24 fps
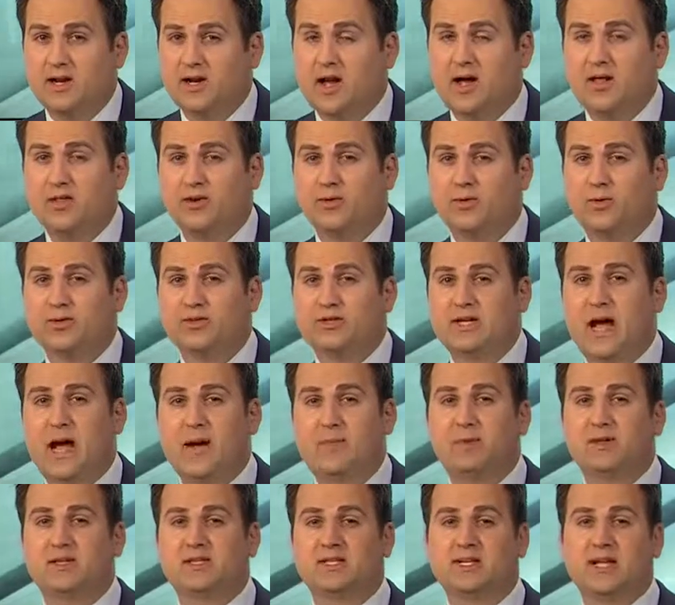another will
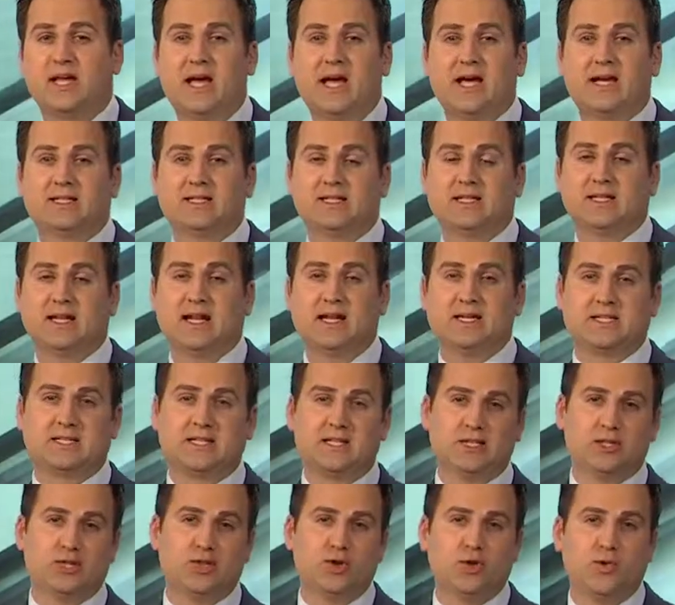tap its kegs in less
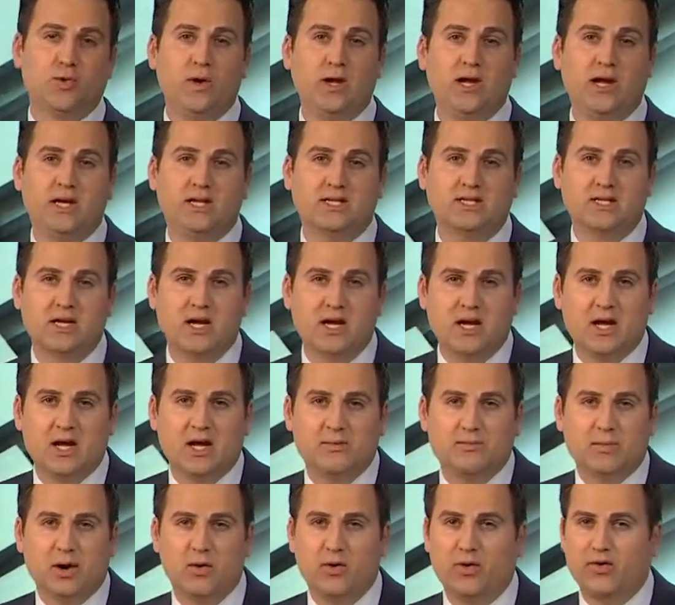than 2 weeks.
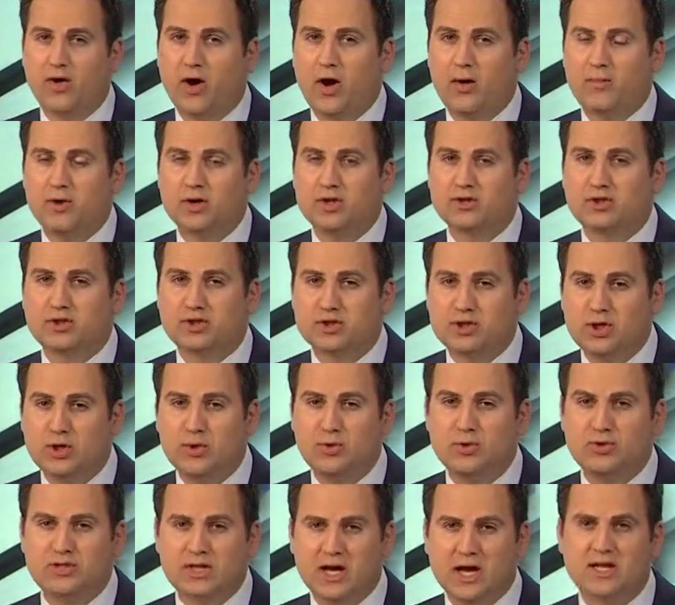But with almost
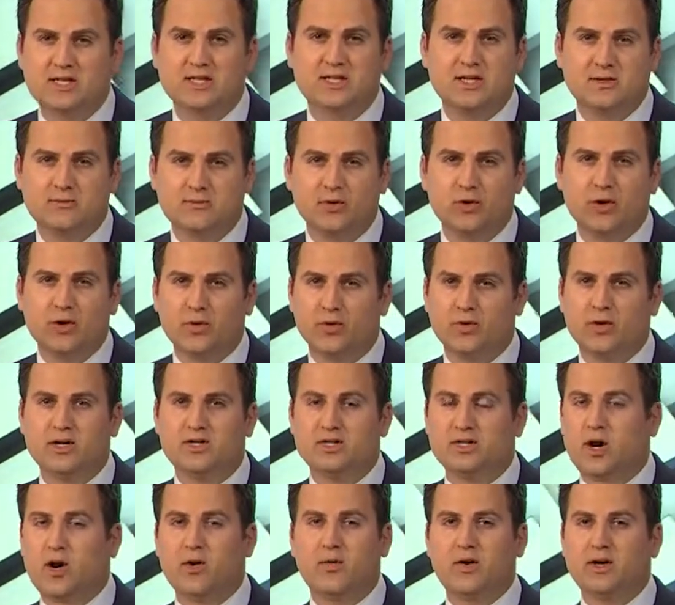24
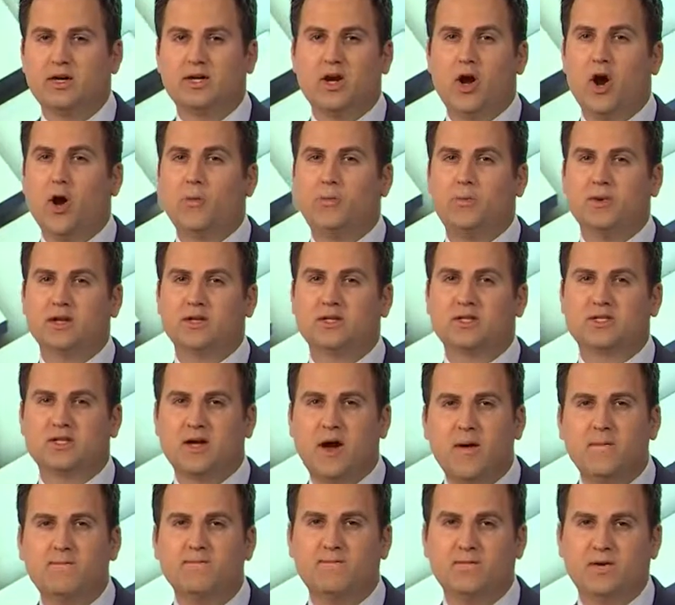breweries already open,
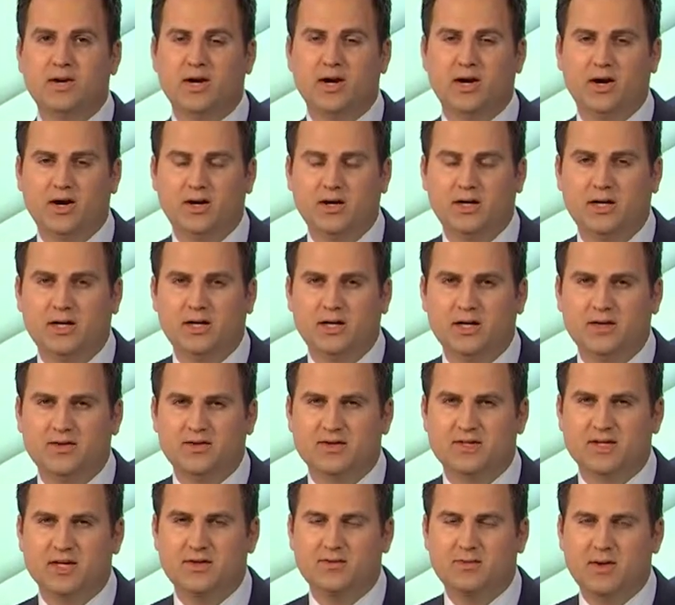some fear the
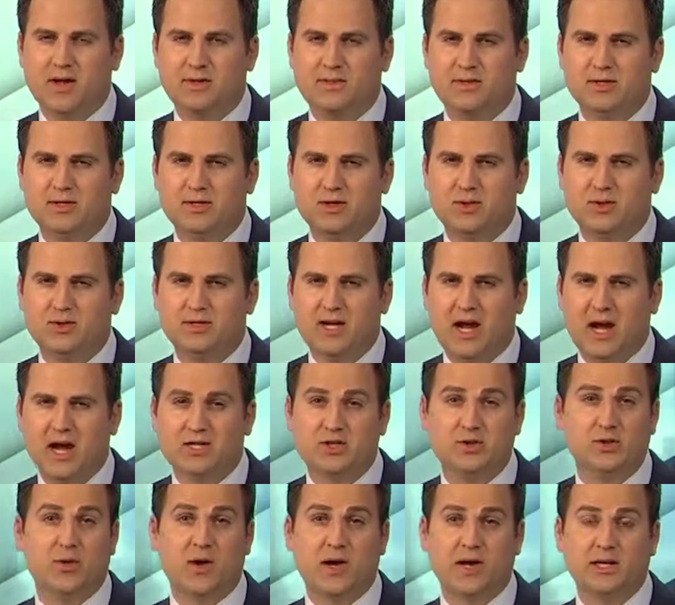city may be too
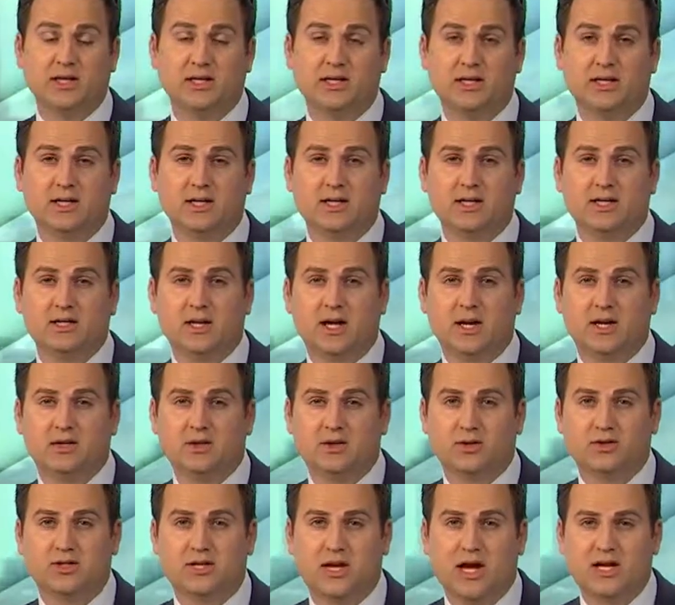saturated. Not on
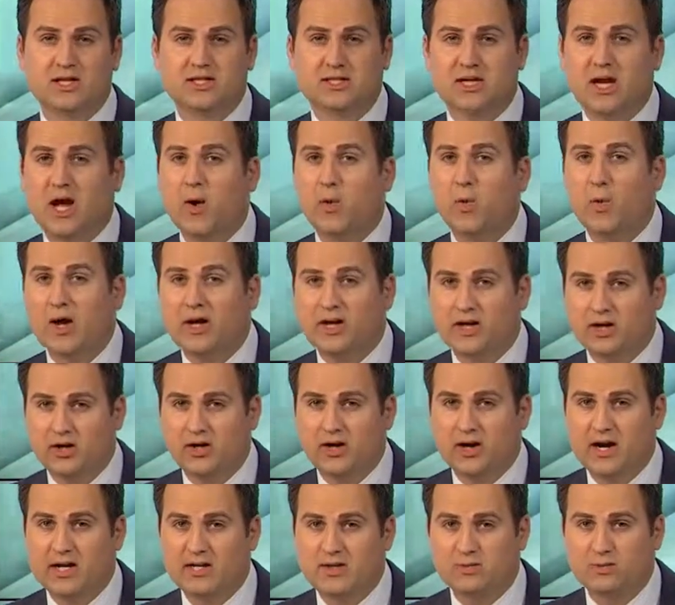your side, Scott
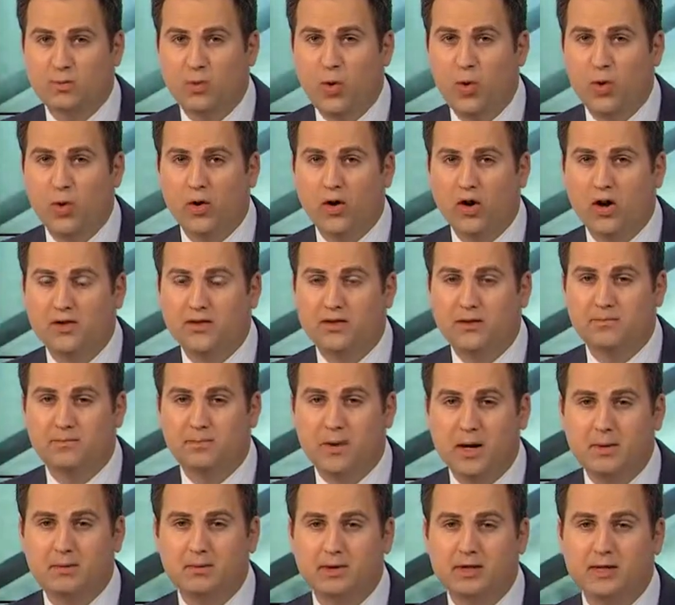Wegener has more on the
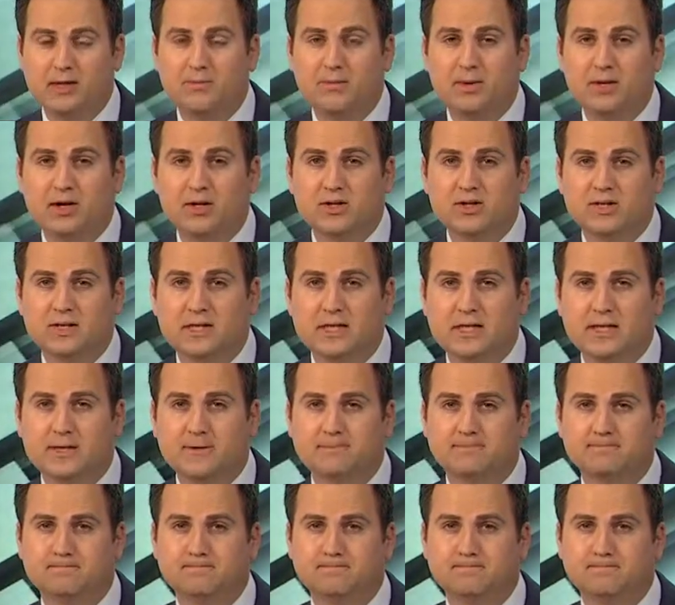bubbling beer scene.